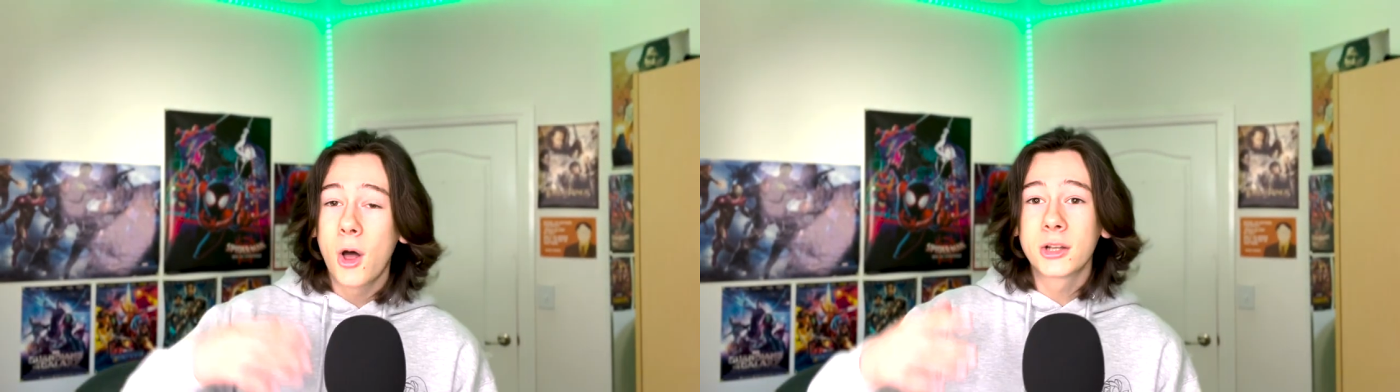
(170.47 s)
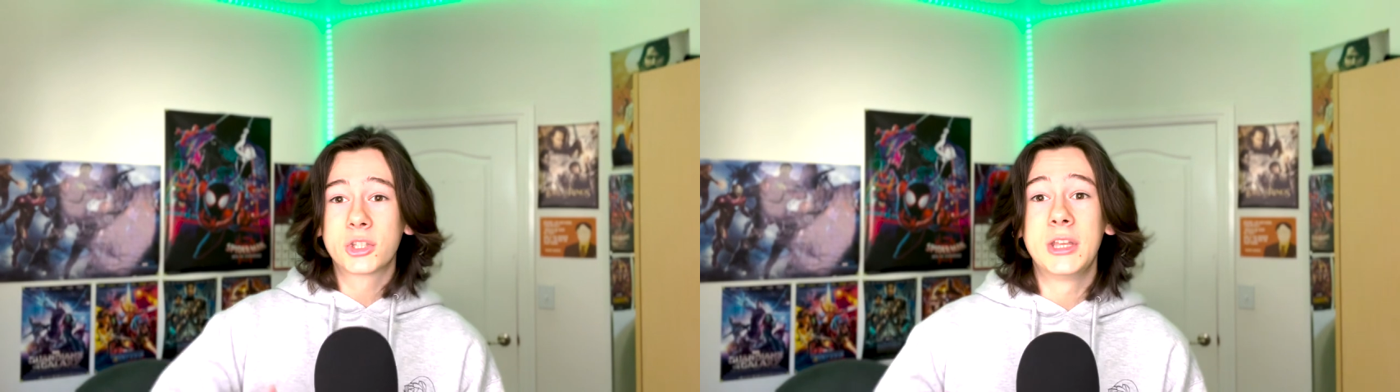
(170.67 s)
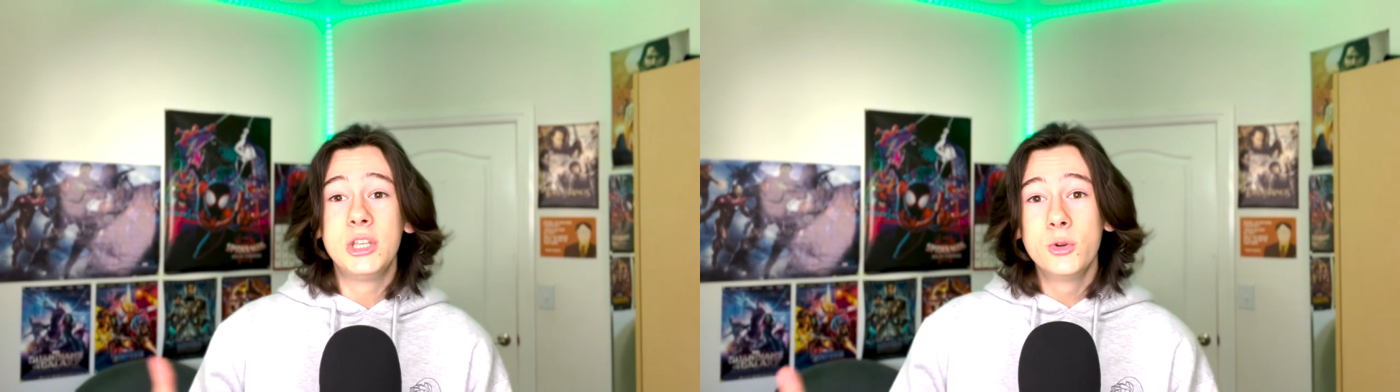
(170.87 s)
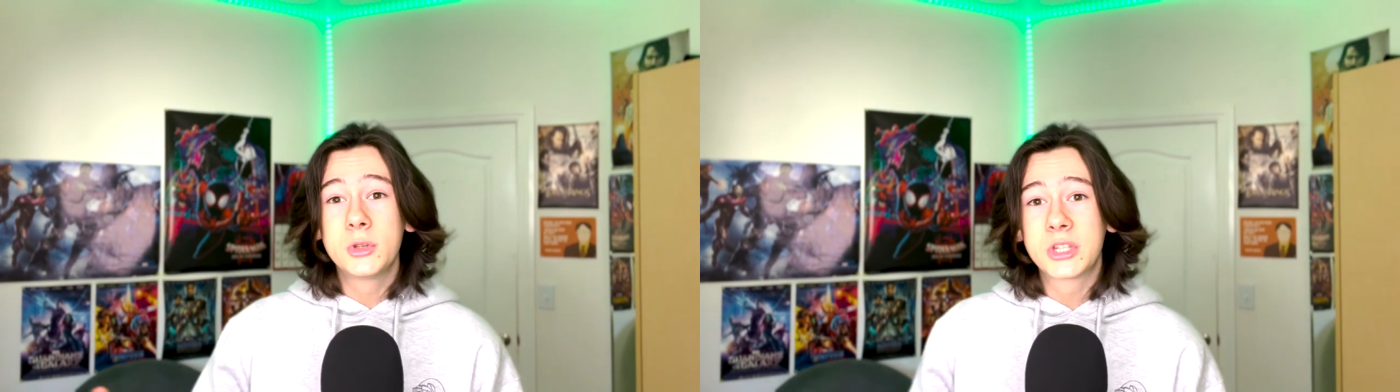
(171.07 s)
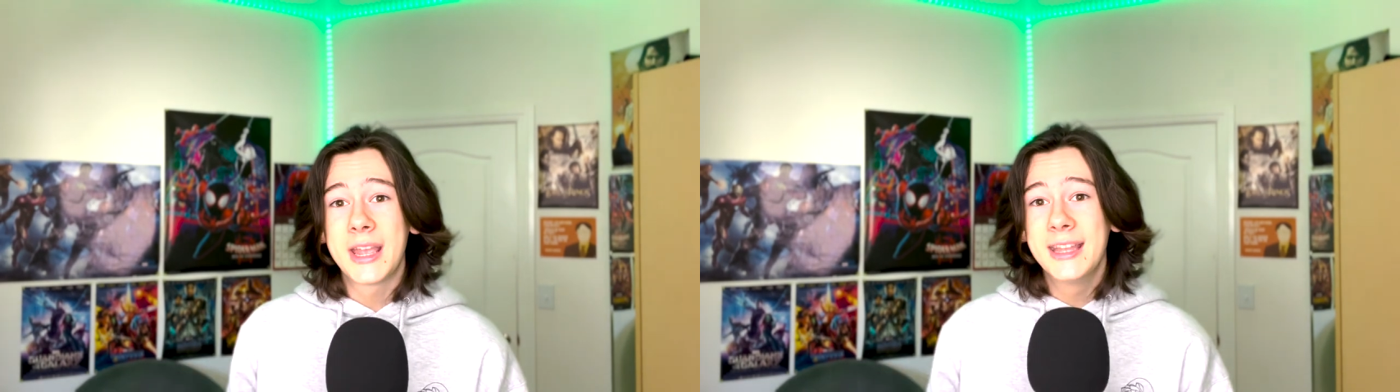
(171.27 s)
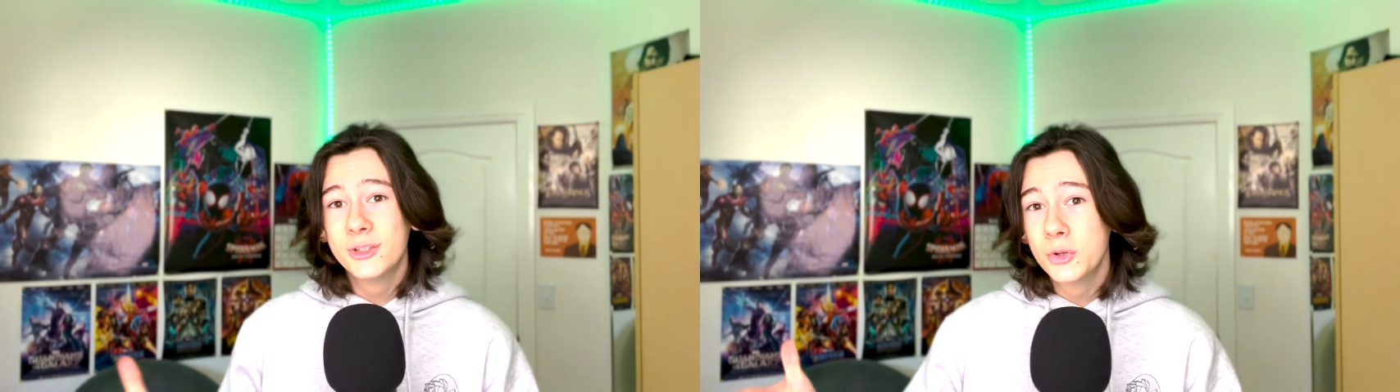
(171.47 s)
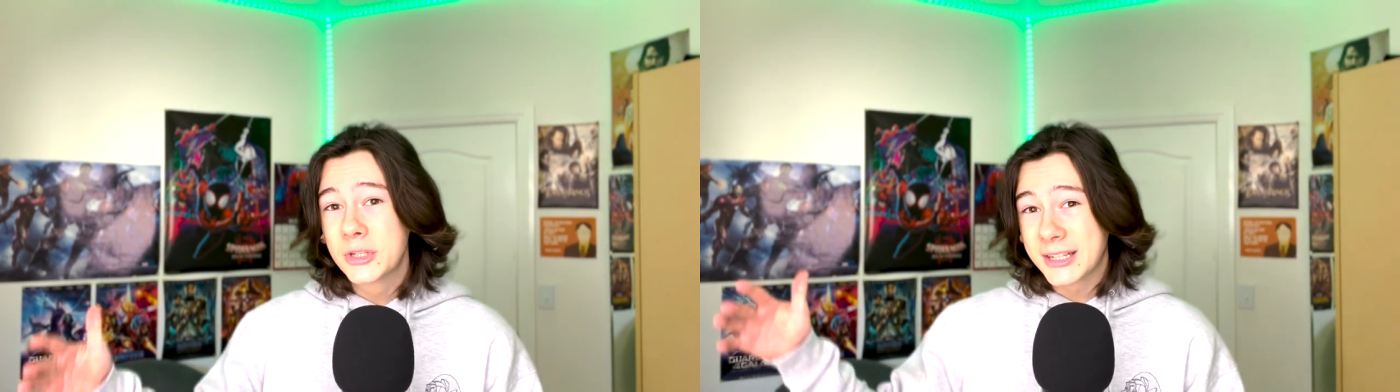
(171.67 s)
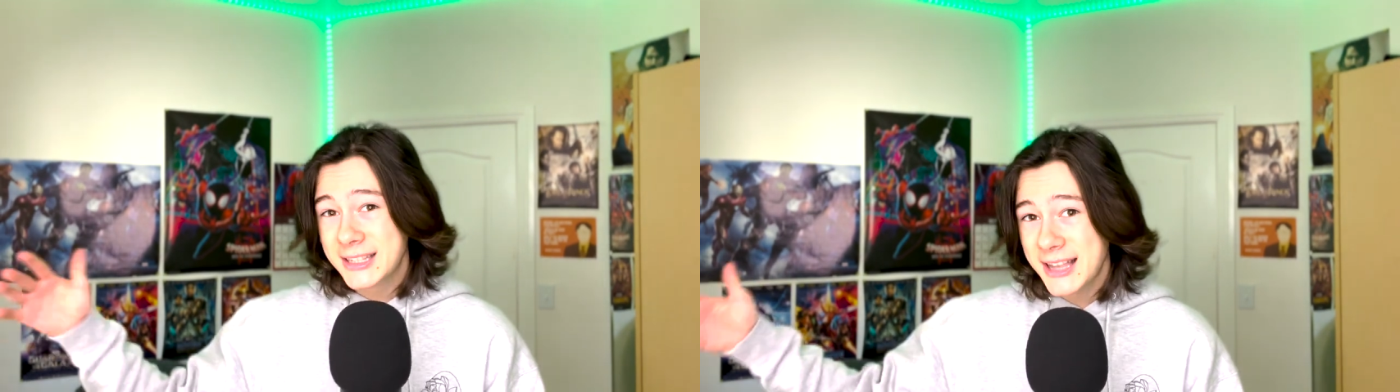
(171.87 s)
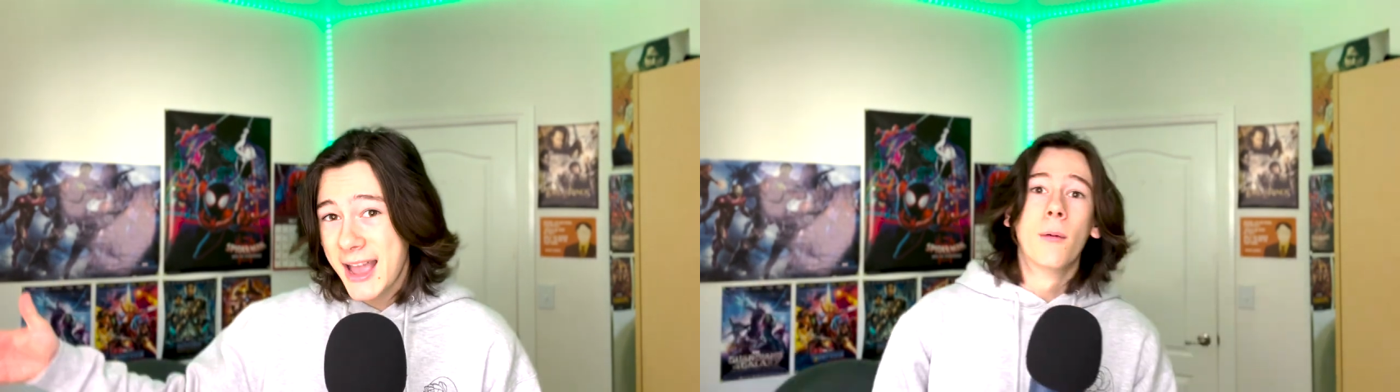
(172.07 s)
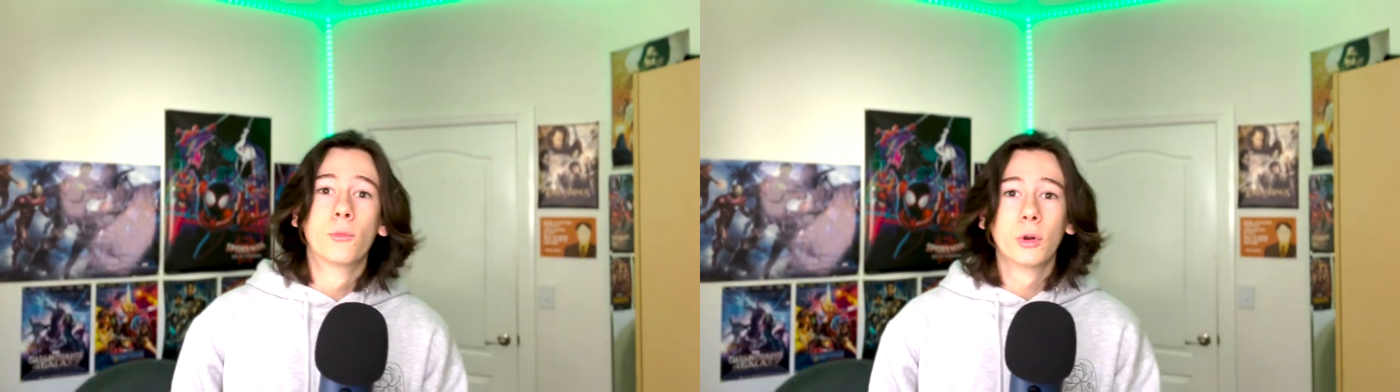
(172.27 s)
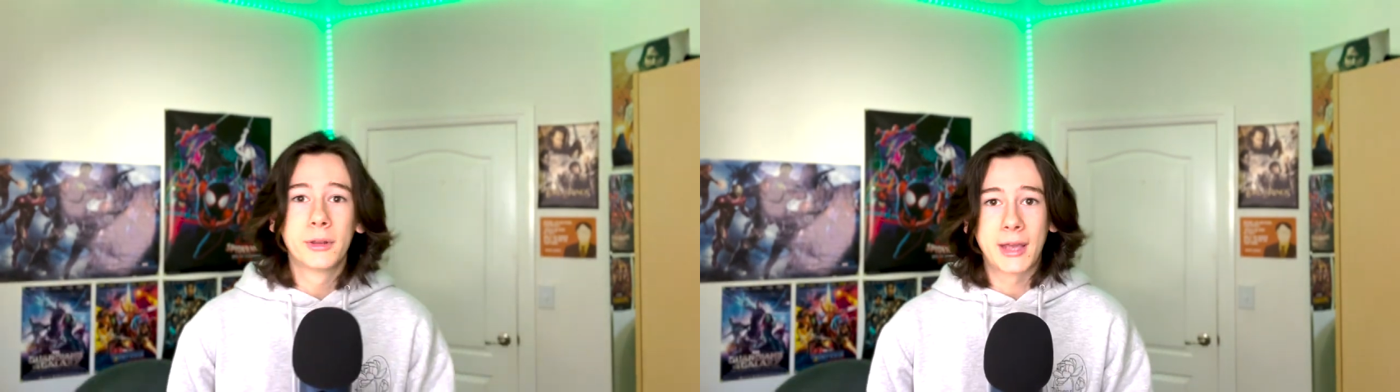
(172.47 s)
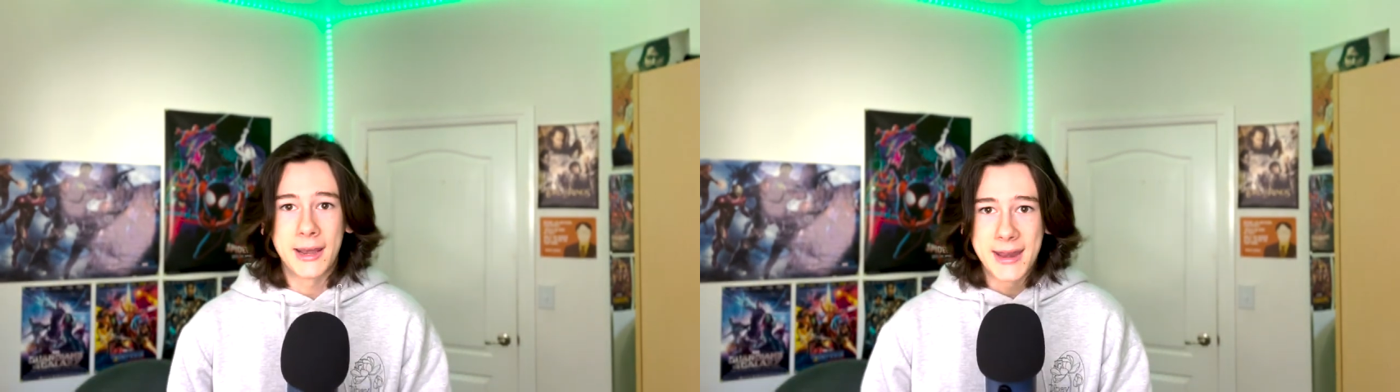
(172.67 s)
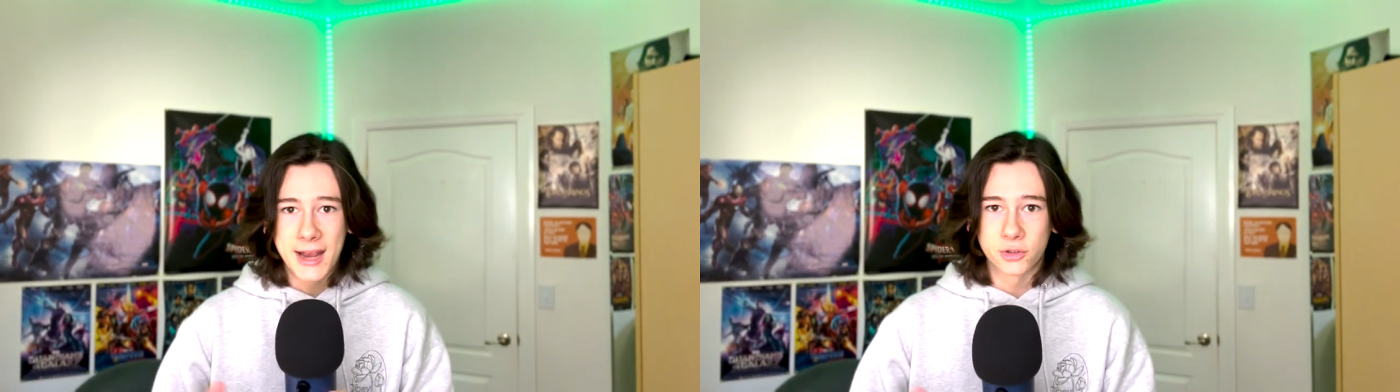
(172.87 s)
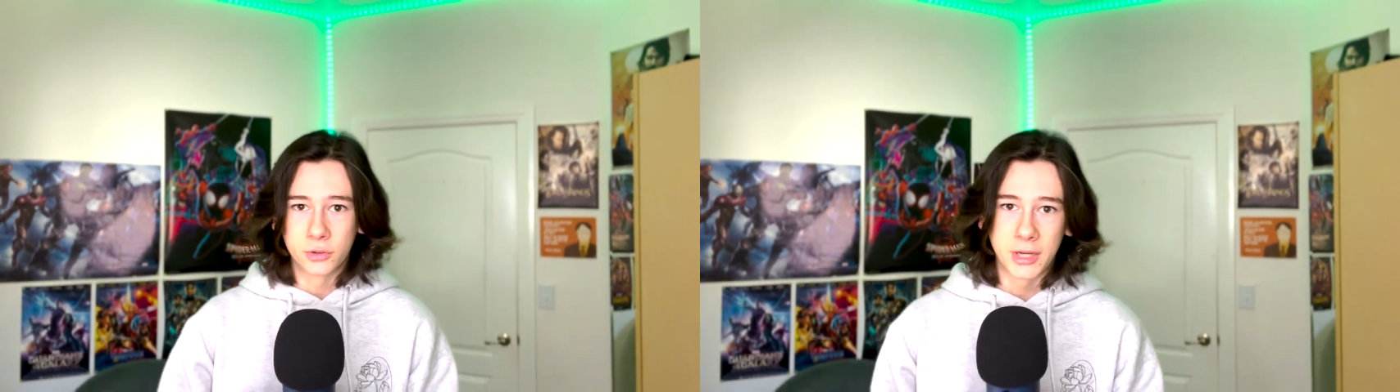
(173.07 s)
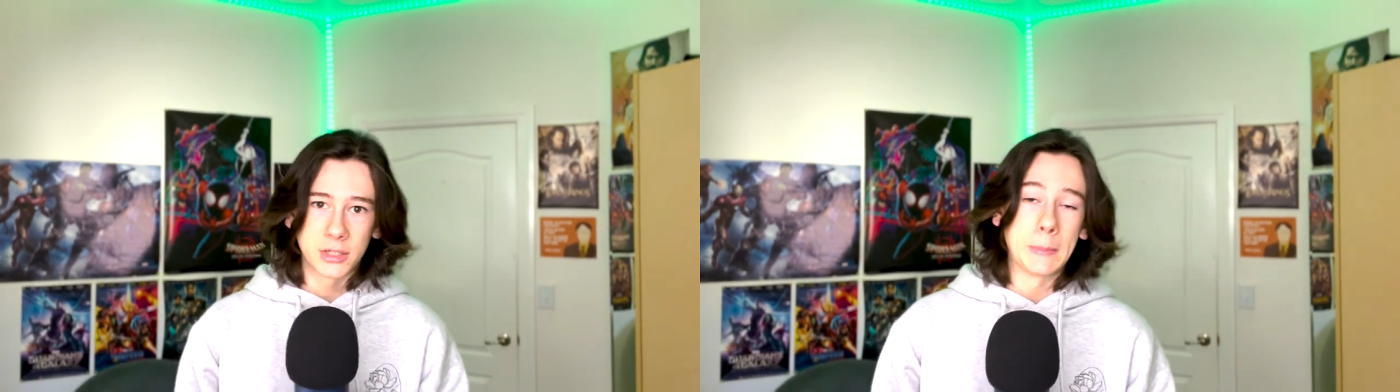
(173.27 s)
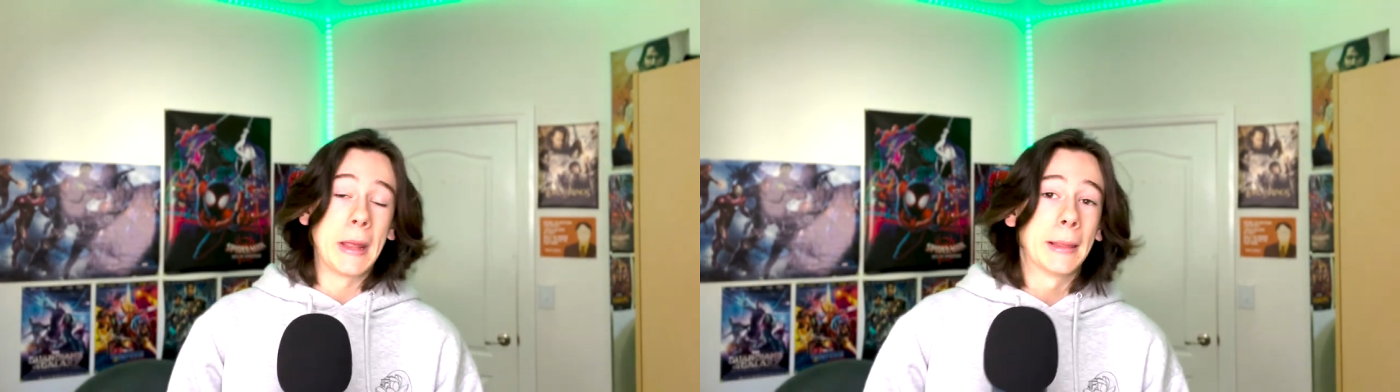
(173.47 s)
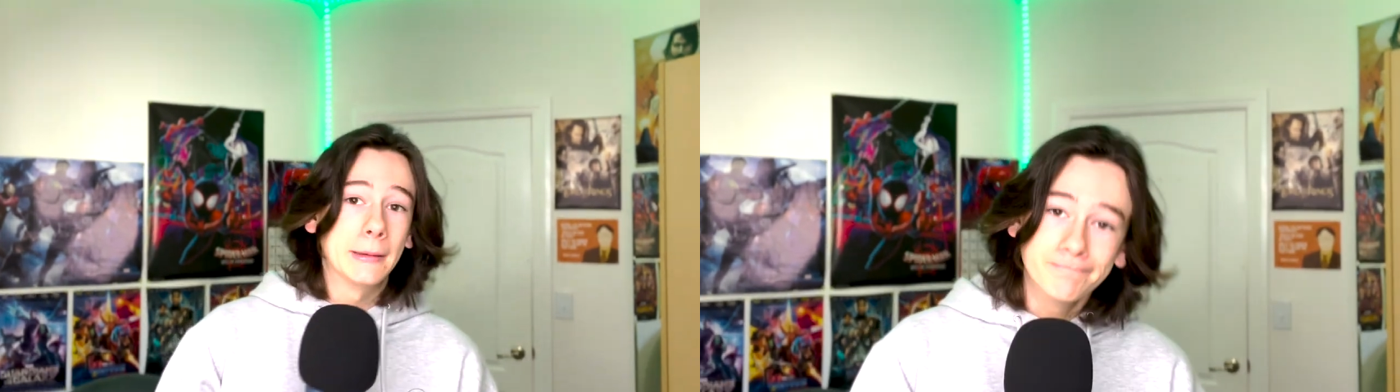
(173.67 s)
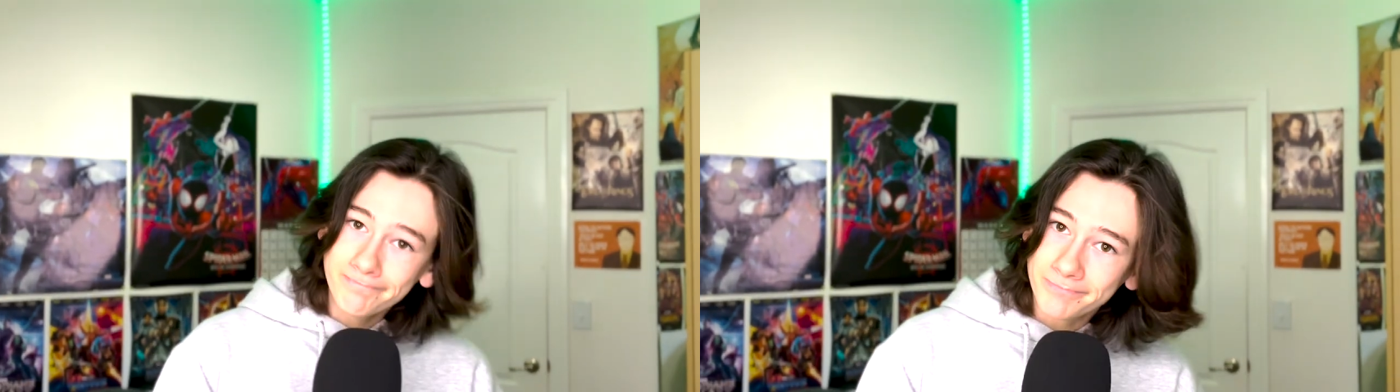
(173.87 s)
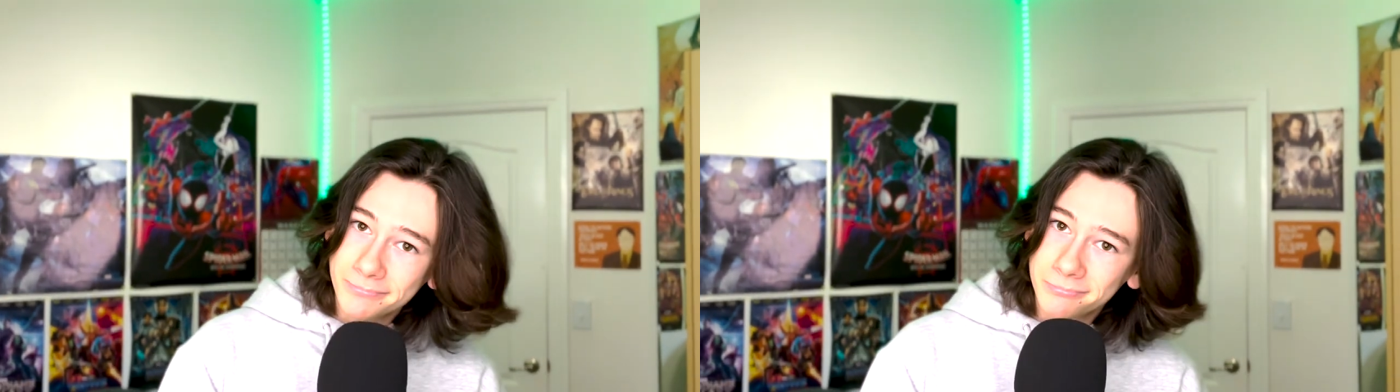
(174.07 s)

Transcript: Launched the Utes into success really got national attention being like, hmm,